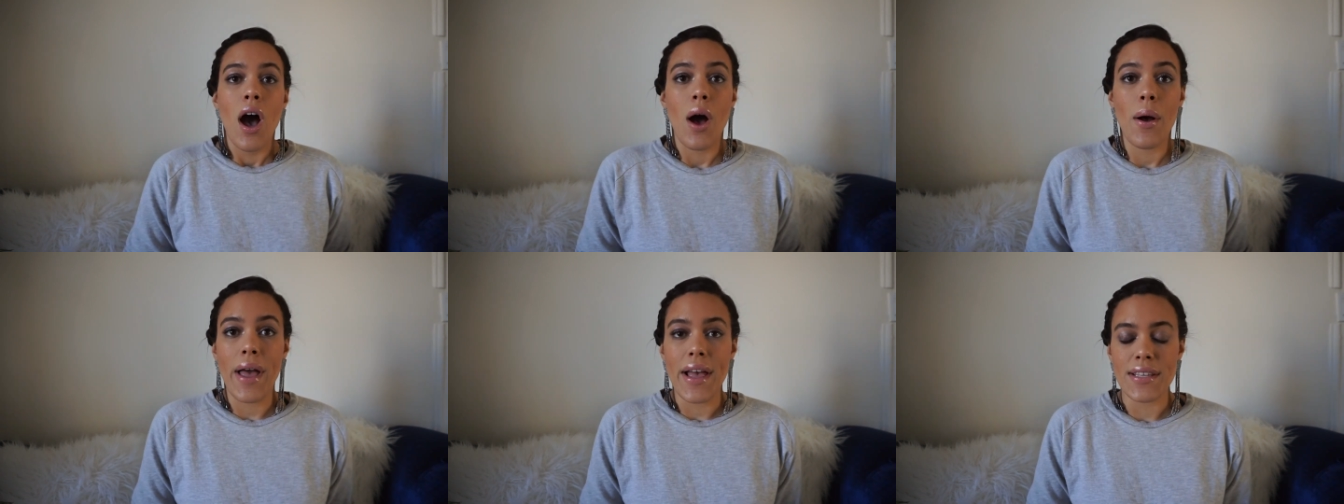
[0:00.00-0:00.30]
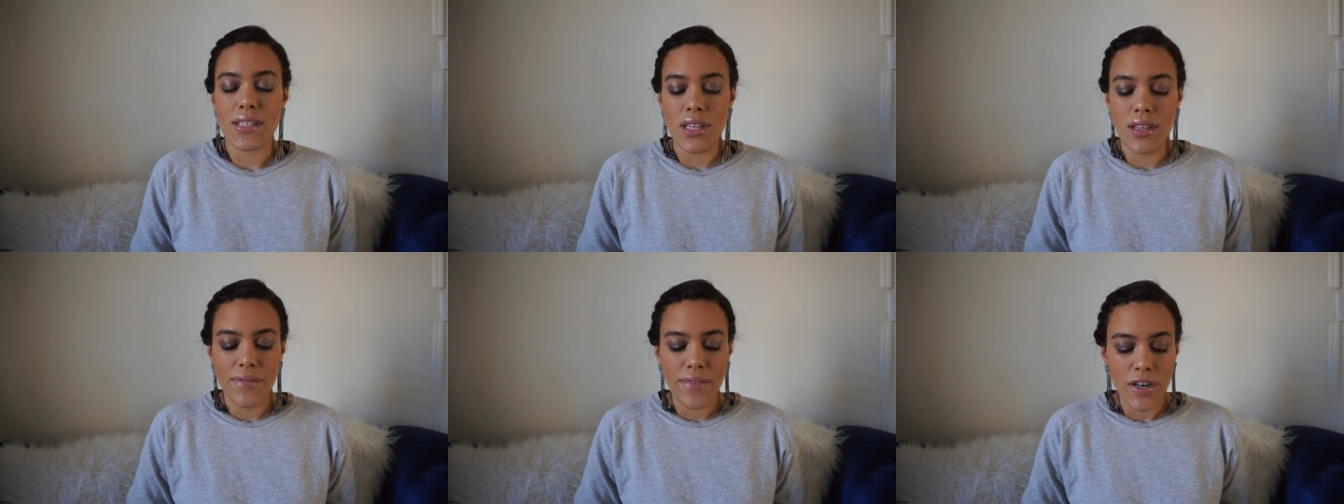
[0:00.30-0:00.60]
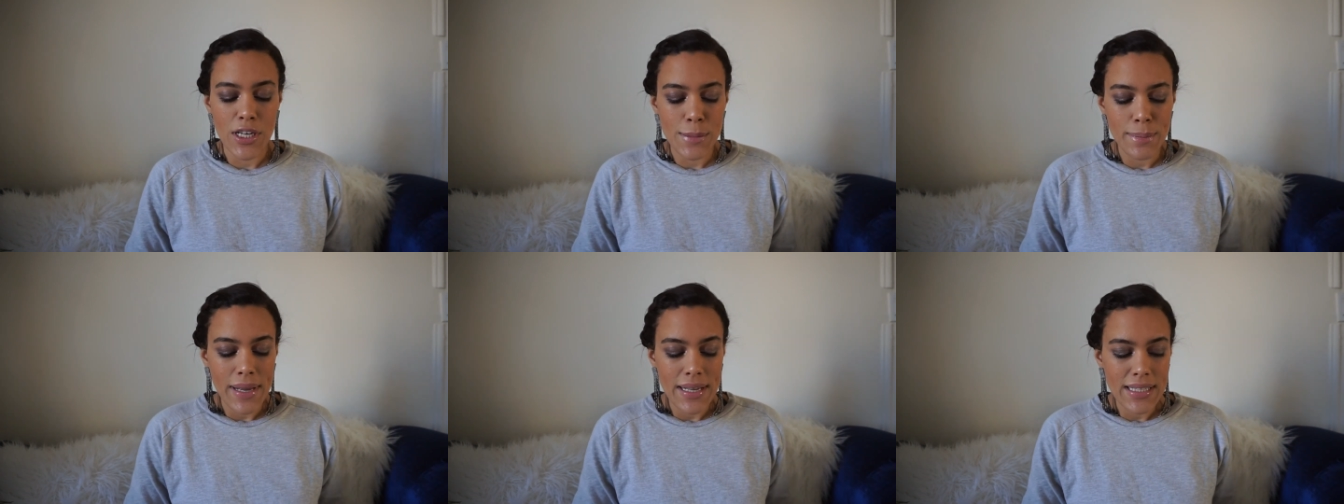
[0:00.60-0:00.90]
Okay, so the
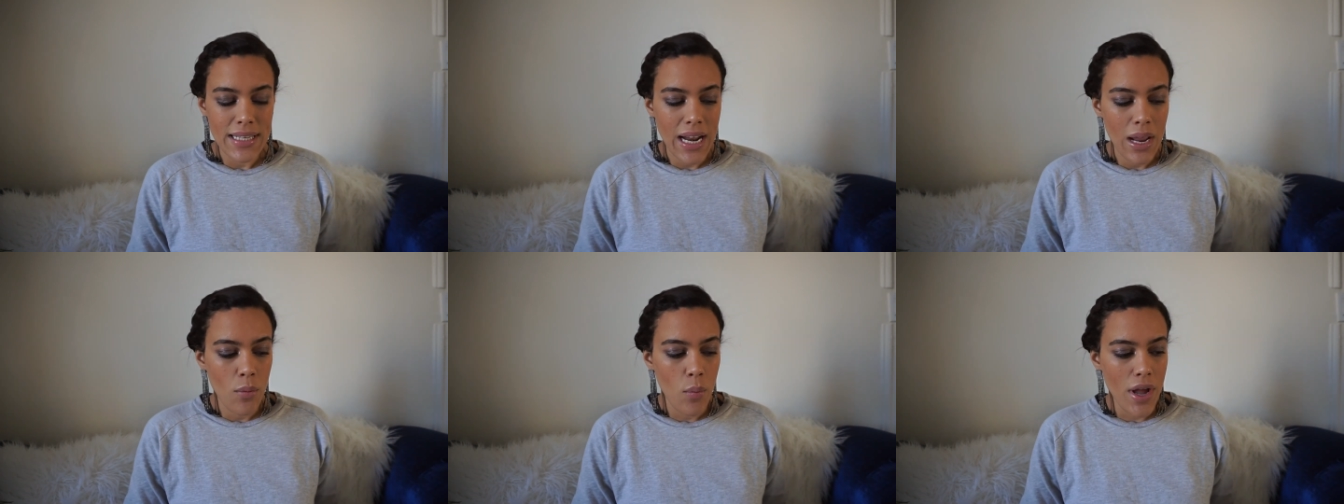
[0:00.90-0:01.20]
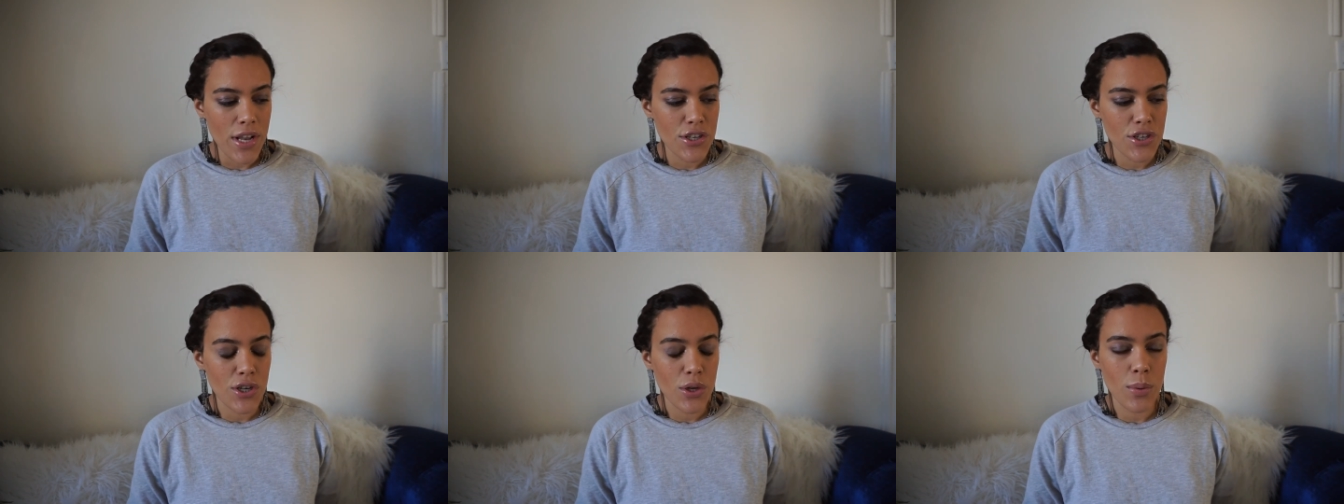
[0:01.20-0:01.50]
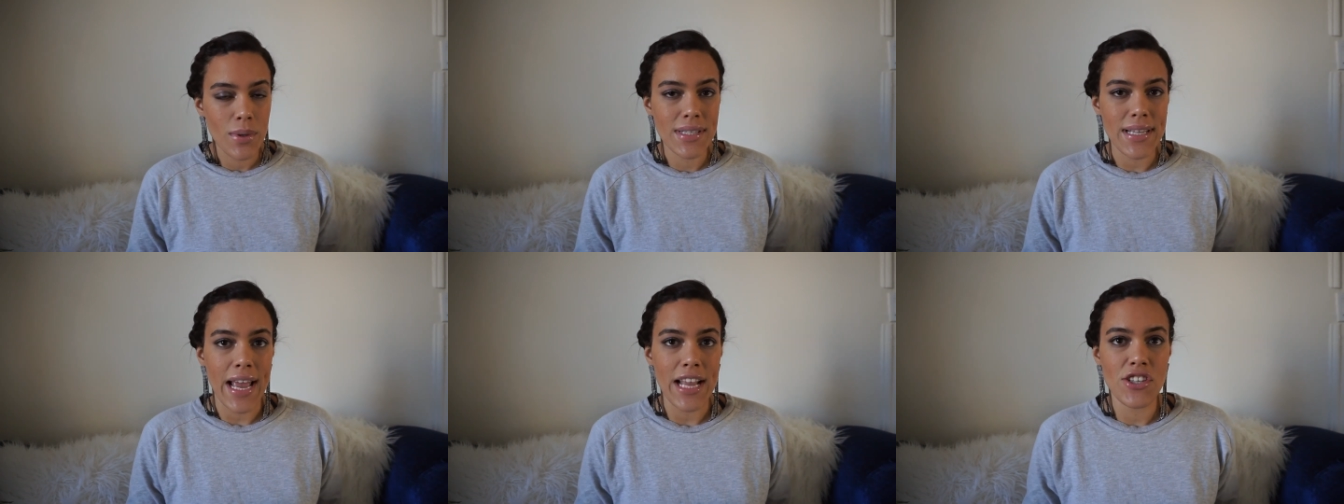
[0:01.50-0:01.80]
first place that I went
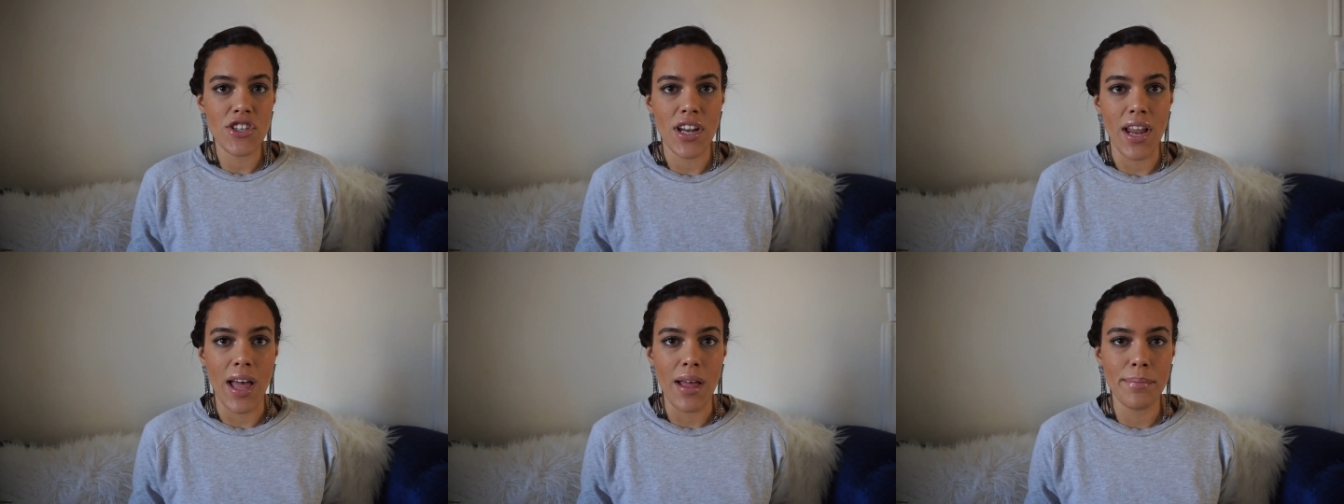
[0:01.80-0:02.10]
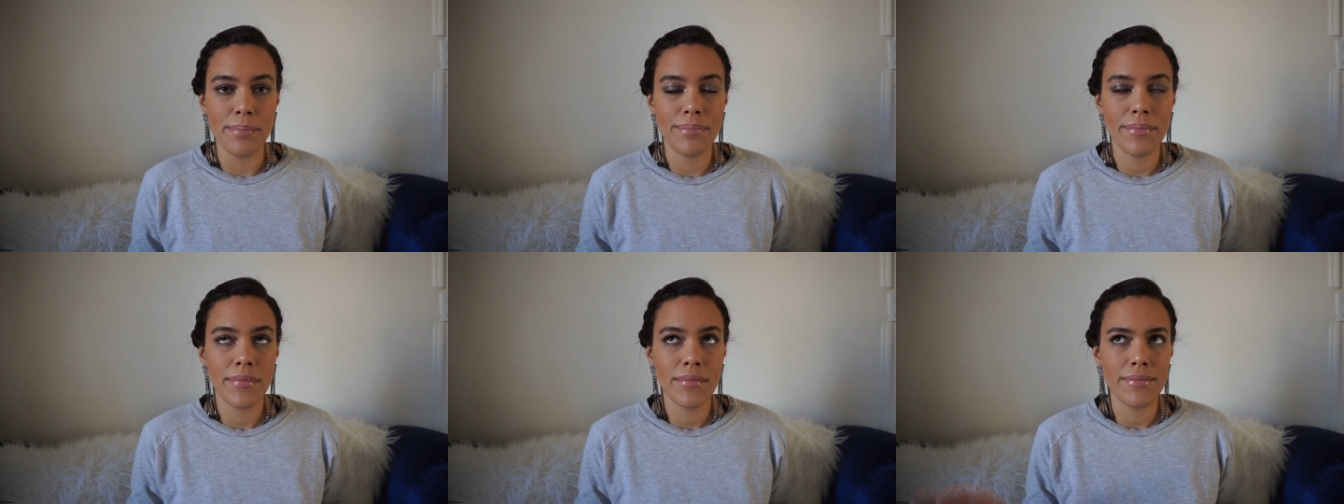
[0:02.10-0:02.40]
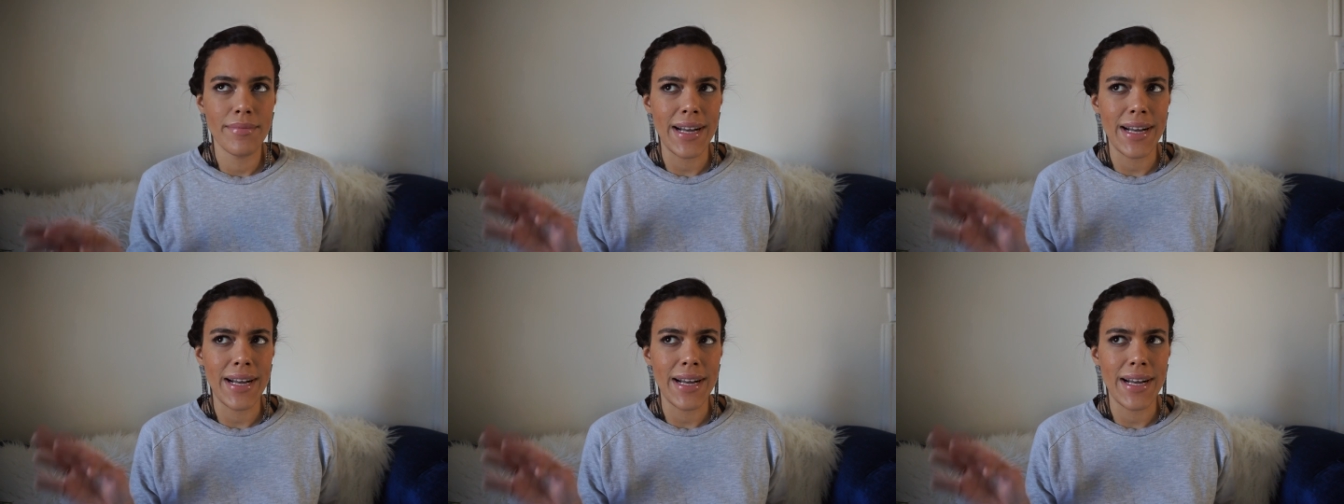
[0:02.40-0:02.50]
to was H&M.